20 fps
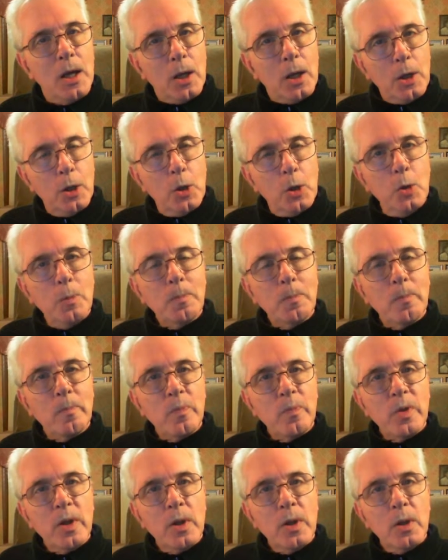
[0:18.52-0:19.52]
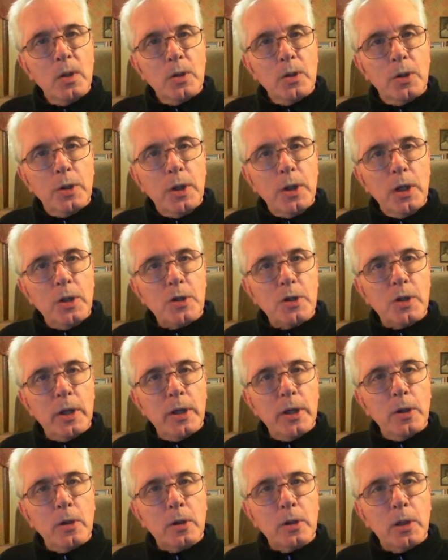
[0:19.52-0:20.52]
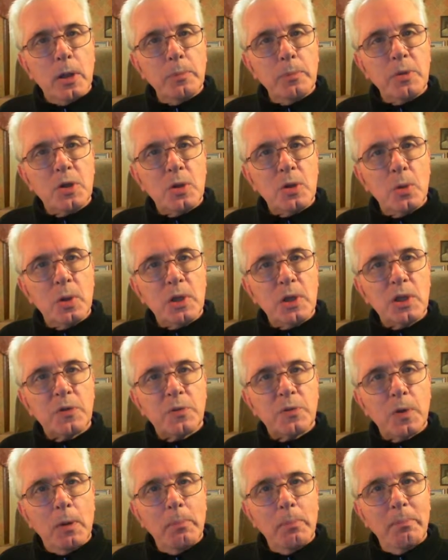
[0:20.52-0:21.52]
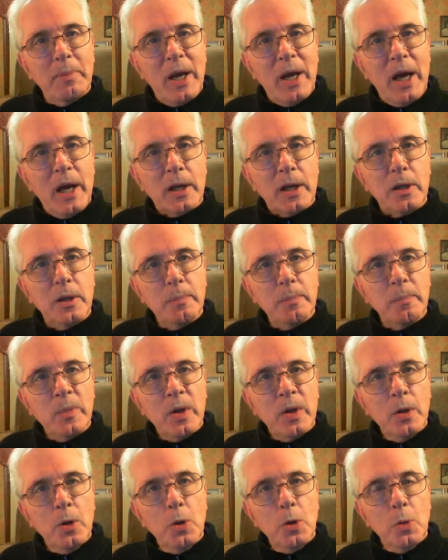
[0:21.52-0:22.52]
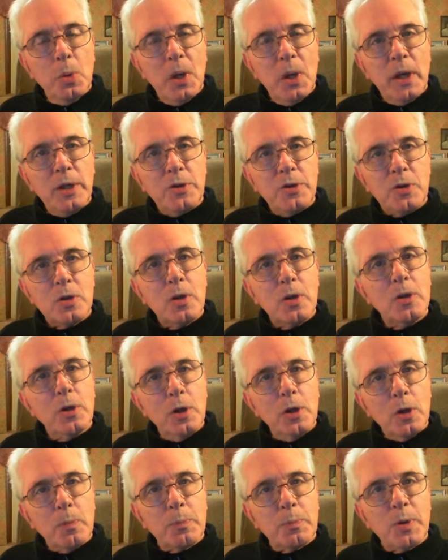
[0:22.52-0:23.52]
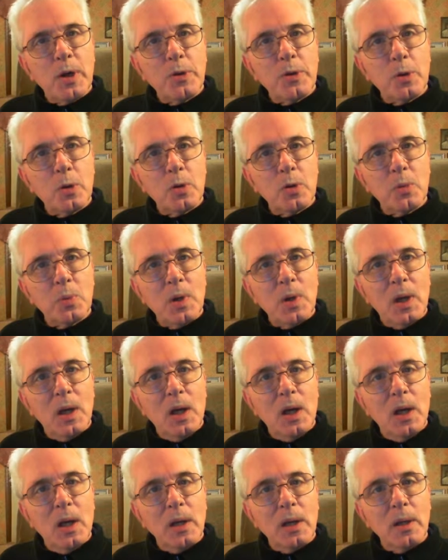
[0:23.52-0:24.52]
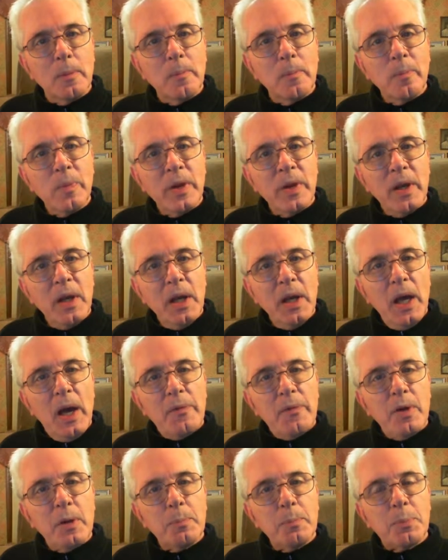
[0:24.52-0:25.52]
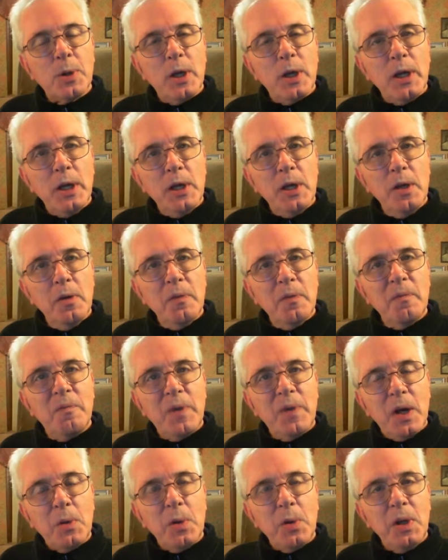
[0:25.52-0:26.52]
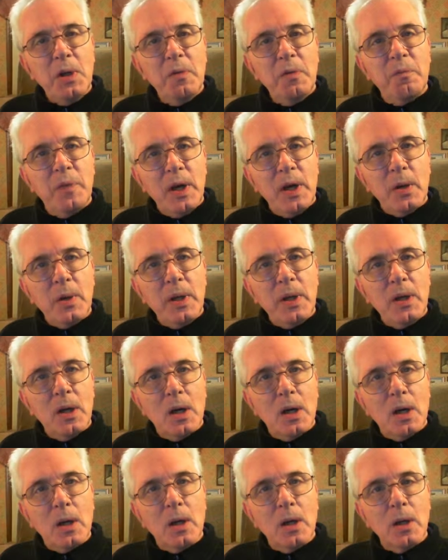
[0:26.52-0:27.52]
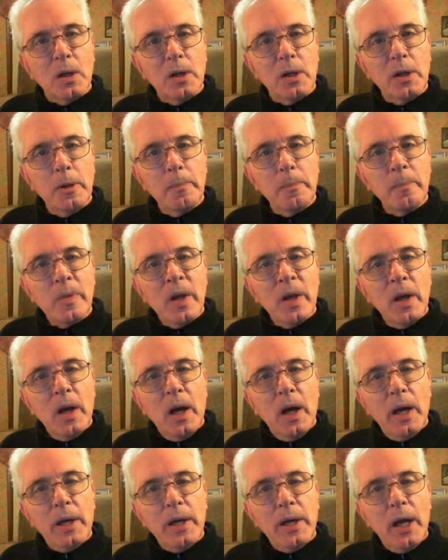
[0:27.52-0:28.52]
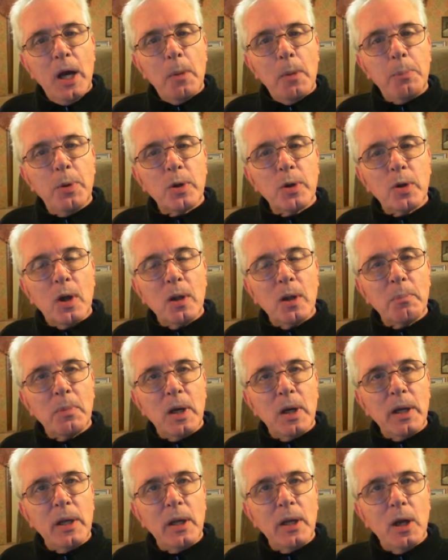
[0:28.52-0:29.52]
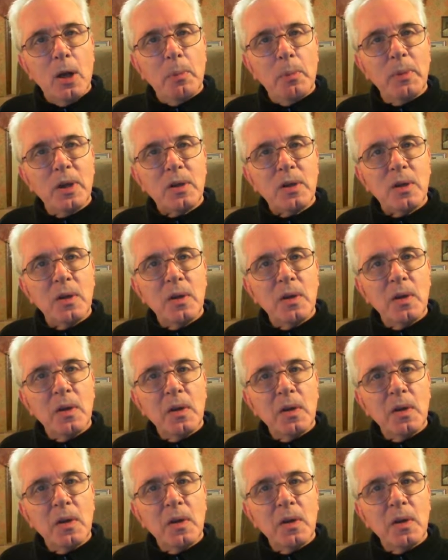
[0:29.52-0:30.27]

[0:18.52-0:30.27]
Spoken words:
Hello. Today's letter comes to us from Mac, who writes, Dear Brother Ron, having prayed very, very hard, I now put on my helmet,